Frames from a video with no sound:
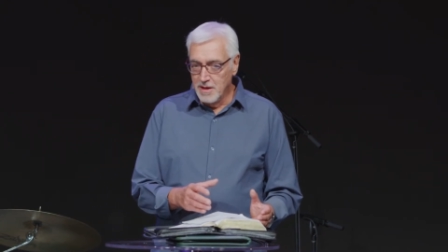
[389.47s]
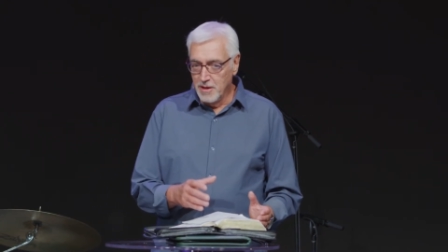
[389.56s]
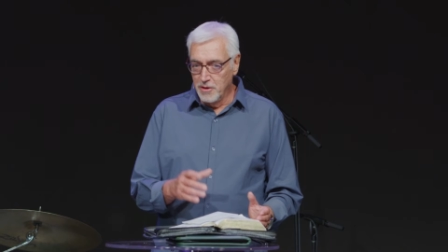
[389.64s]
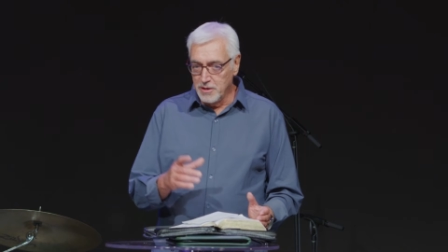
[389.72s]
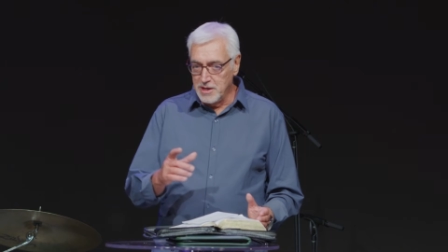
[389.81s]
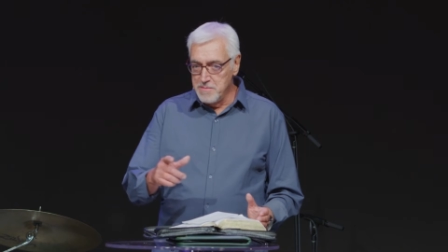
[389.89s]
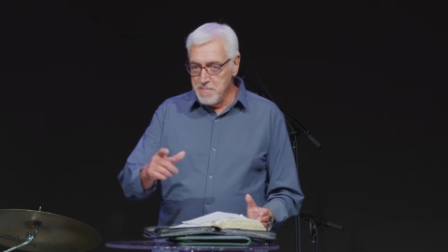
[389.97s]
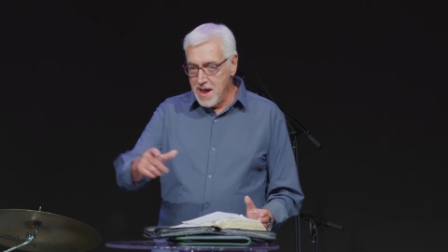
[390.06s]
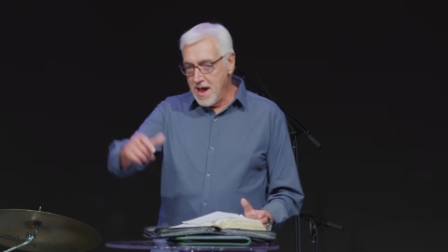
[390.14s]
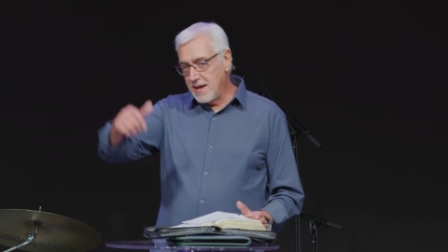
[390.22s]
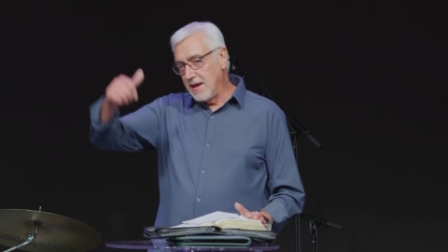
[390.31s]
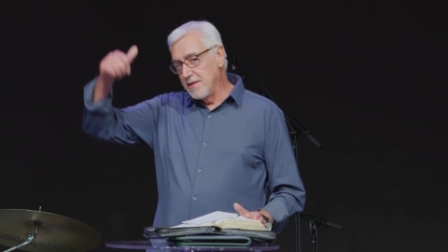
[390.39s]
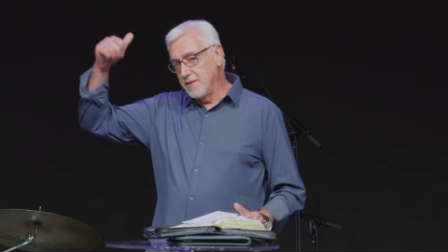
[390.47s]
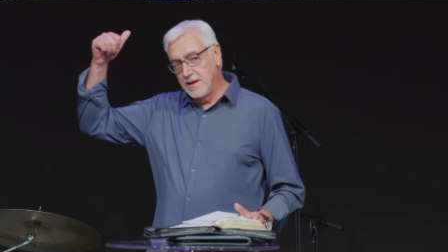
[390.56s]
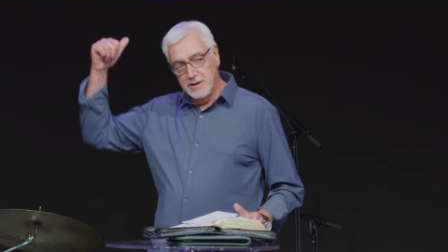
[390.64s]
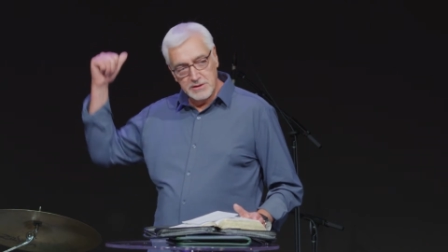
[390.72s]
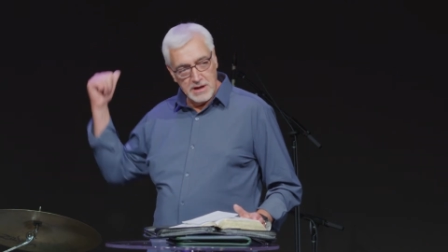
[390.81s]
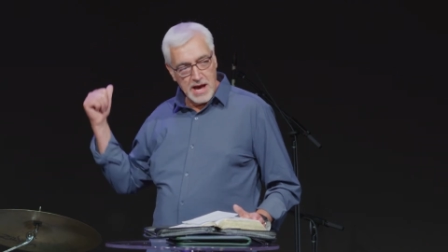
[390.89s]
Looking back at
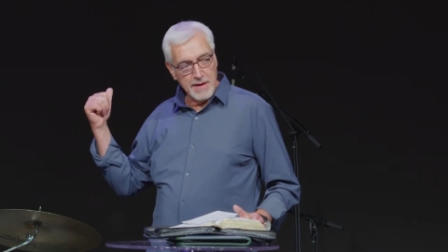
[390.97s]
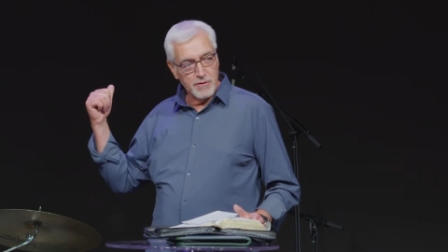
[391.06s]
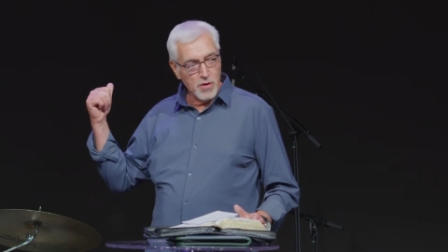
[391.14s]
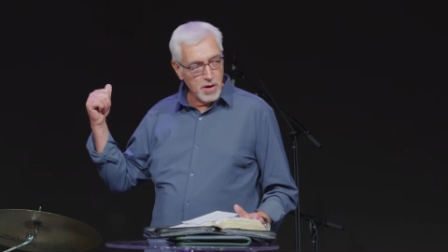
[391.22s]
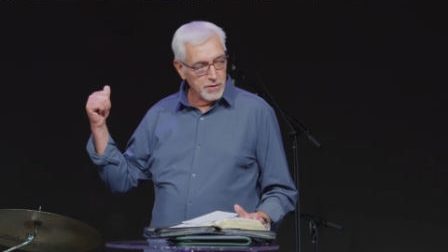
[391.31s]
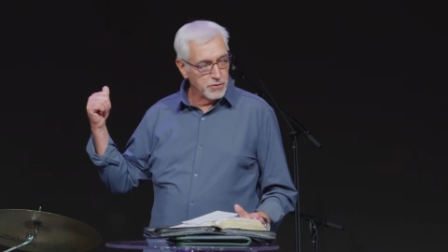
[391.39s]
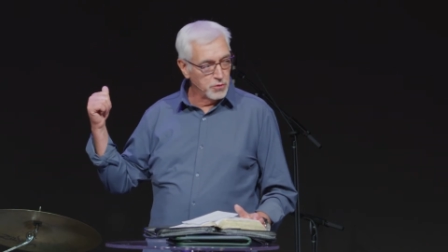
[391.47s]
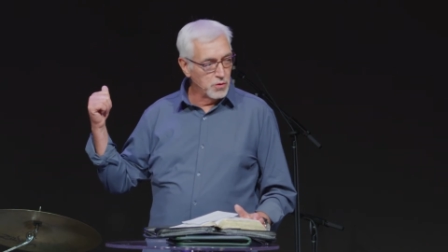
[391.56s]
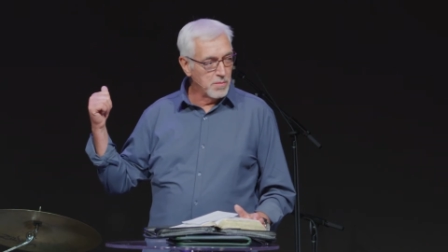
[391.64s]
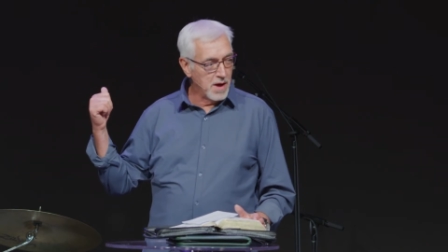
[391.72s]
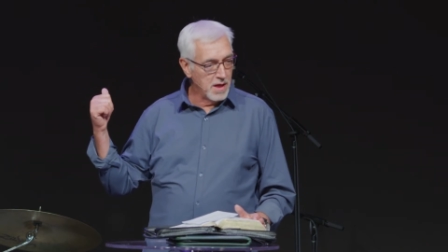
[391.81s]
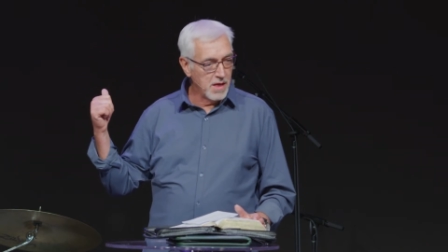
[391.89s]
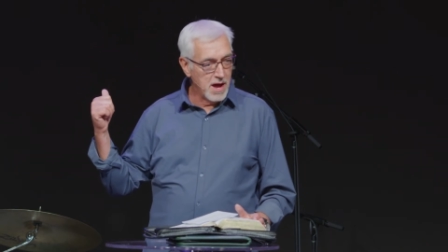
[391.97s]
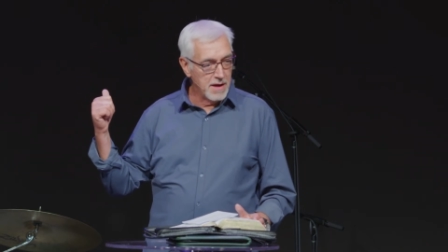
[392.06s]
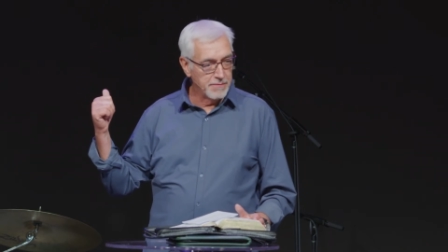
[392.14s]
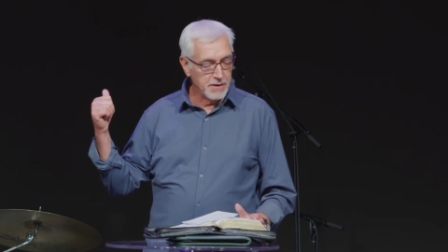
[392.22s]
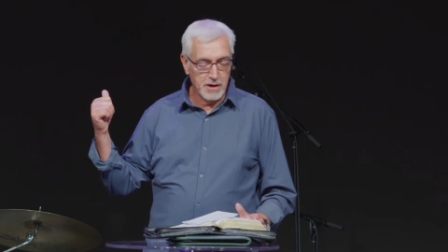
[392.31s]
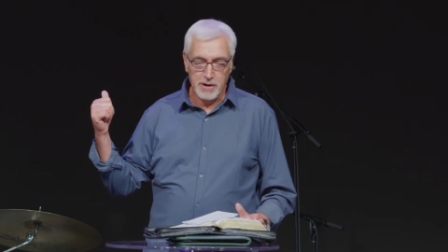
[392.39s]
things that I've gone through in my
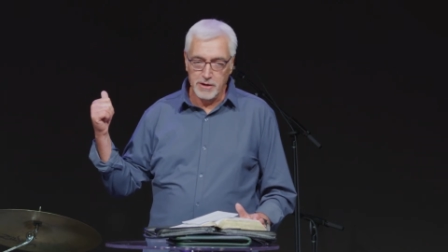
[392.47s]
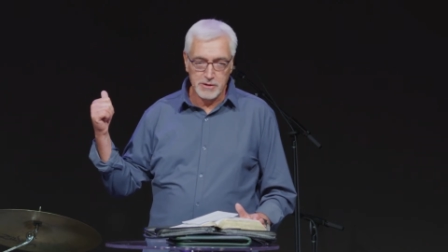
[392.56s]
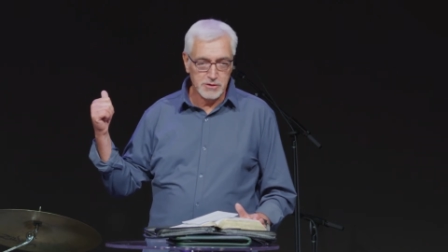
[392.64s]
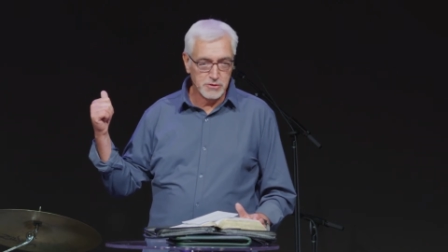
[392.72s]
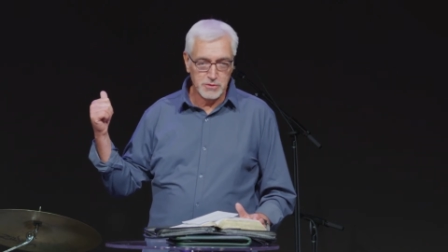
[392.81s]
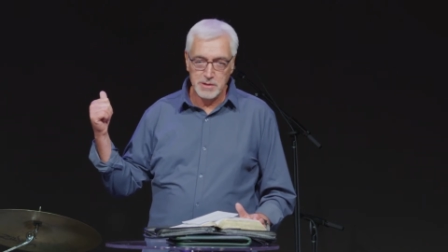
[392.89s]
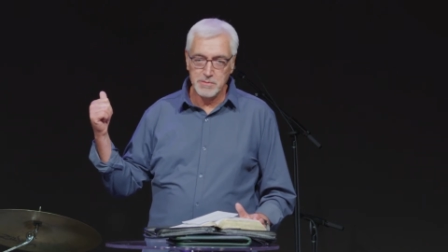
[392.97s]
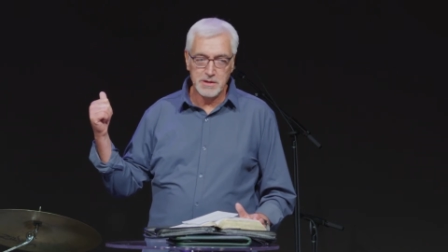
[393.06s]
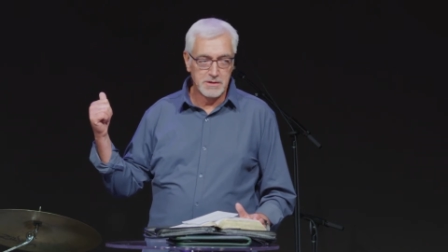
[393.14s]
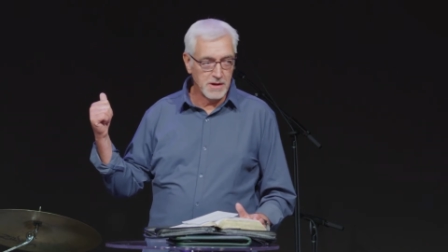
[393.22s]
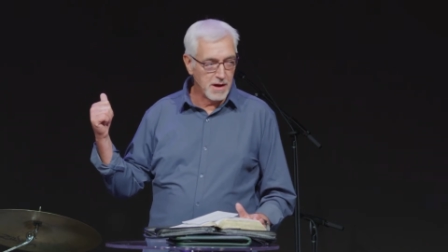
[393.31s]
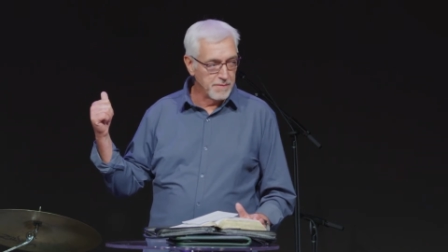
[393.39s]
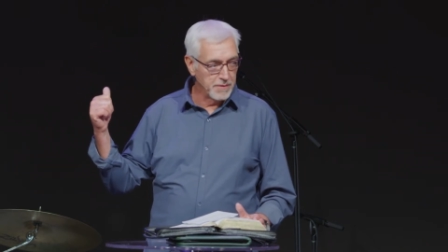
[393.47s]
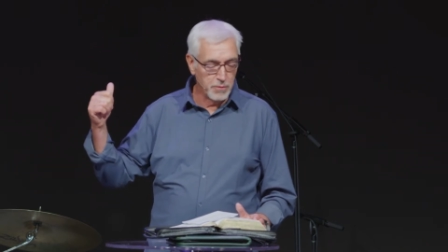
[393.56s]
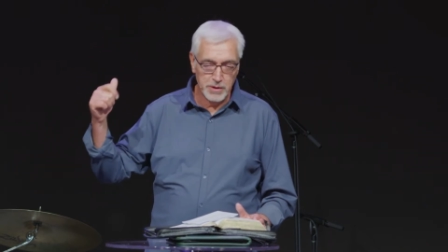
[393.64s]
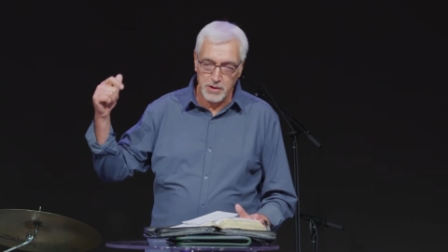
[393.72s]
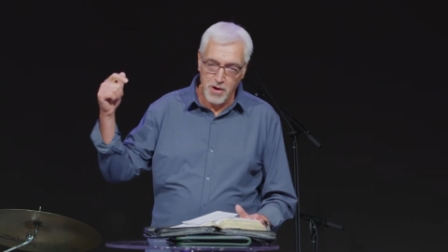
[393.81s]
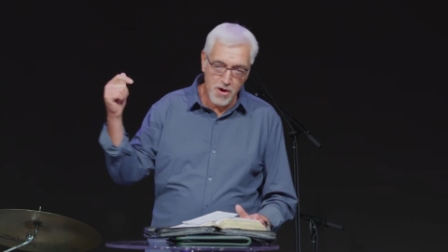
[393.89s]
life that are extremely tough, and
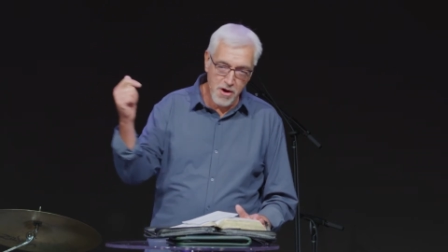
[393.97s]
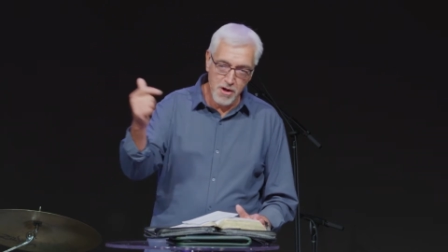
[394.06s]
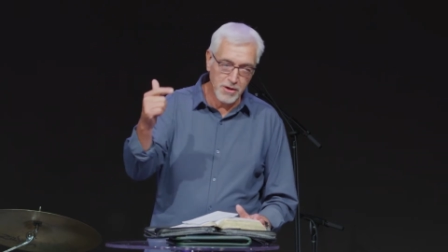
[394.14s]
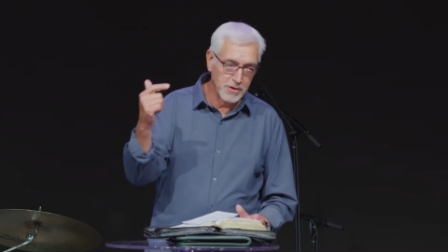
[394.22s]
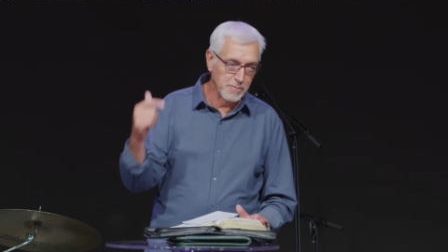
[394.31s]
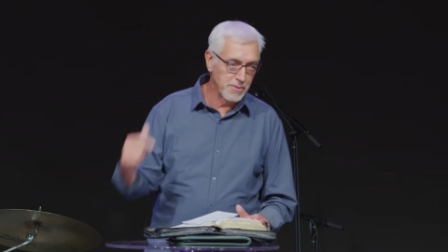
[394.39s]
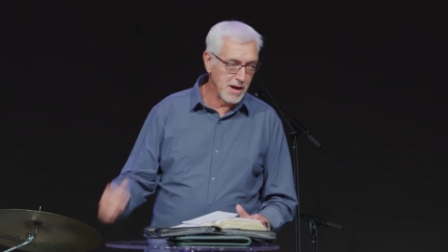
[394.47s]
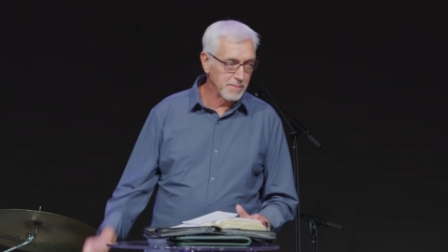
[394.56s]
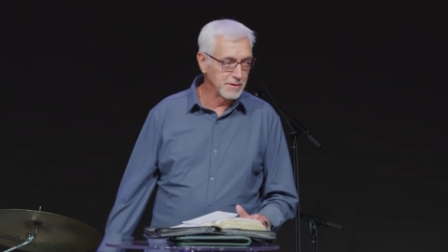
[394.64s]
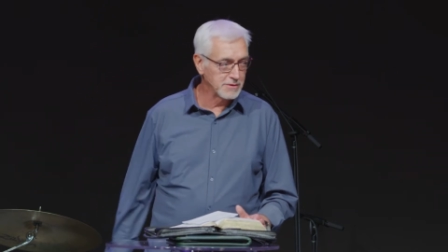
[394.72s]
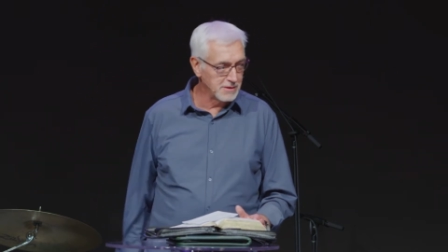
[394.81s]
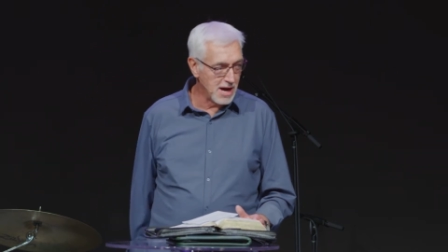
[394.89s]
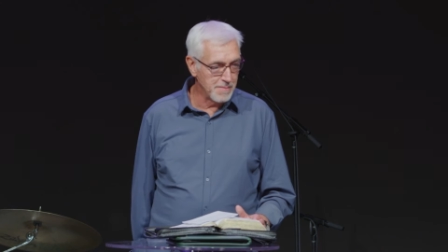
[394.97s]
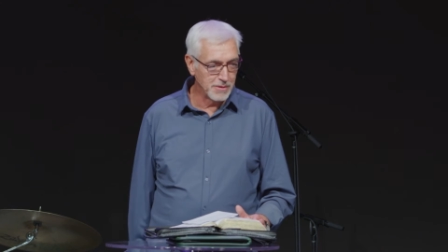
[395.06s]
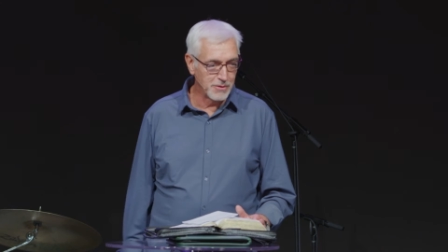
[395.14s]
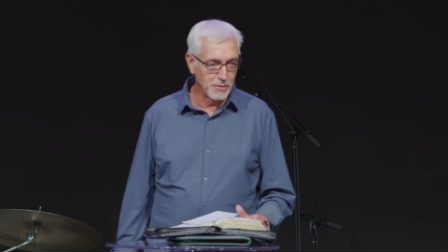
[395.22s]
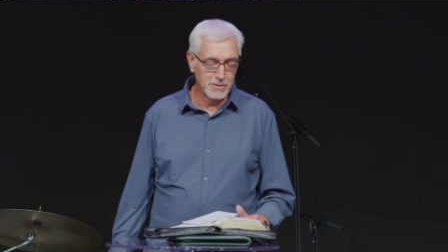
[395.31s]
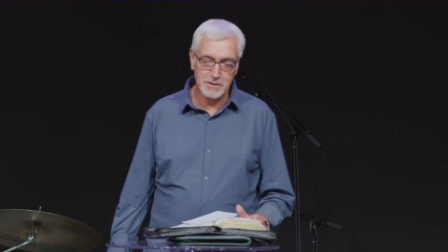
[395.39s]
we all could probably stop
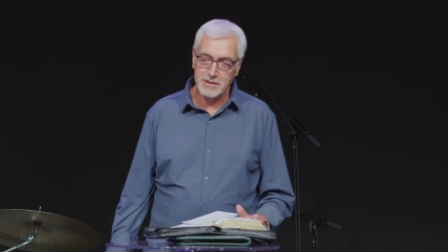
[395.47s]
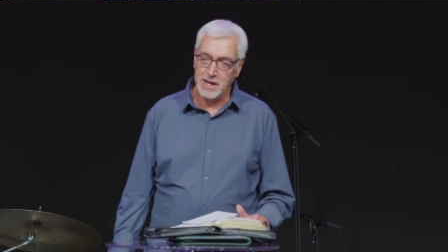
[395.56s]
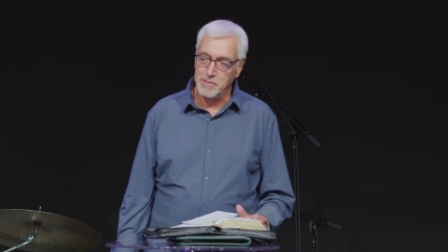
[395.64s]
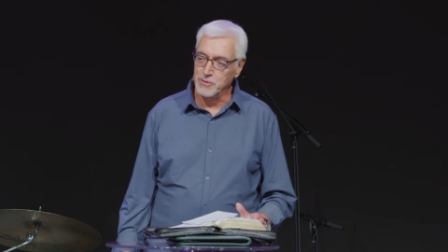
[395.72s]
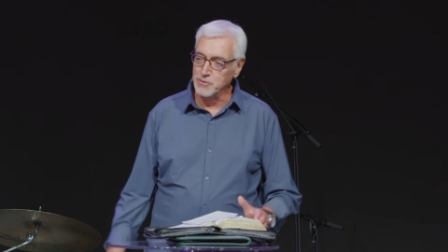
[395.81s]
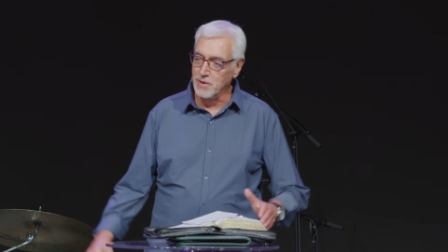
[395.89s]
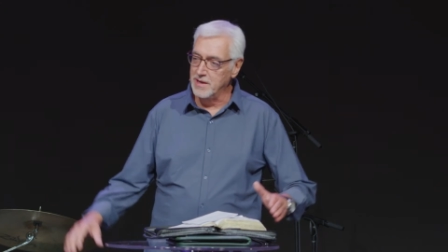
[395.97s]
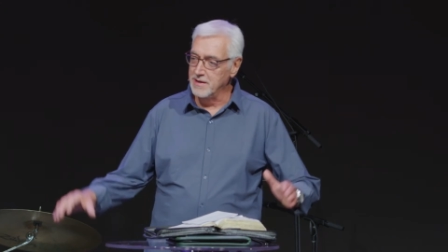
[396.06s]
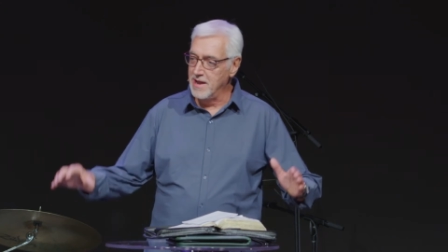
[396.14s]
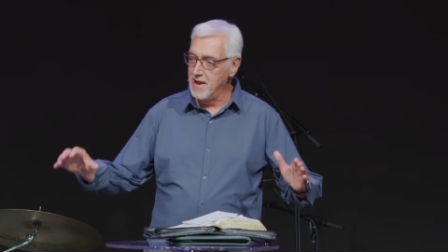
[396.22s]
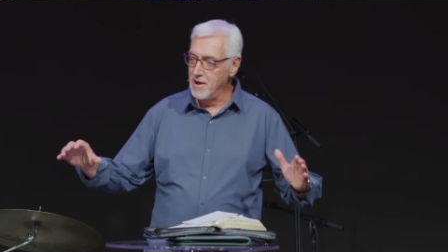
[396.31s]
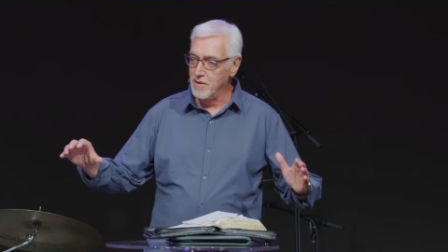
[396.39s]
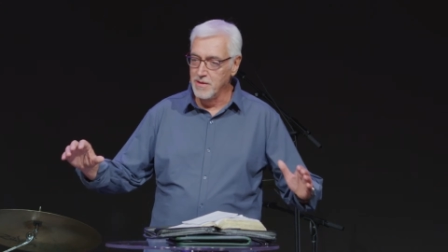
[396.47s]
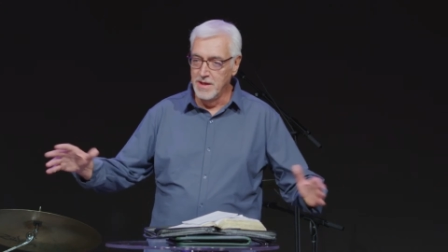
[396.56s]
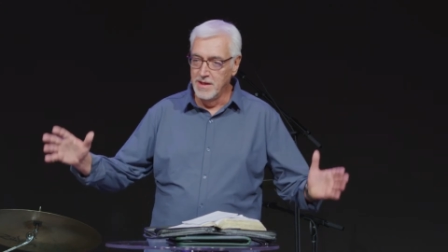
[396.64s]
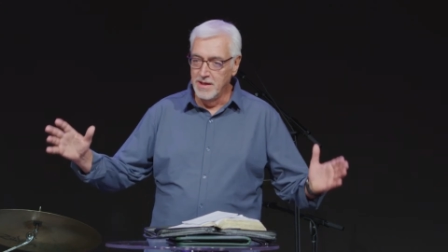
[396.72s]
and go to the tables right now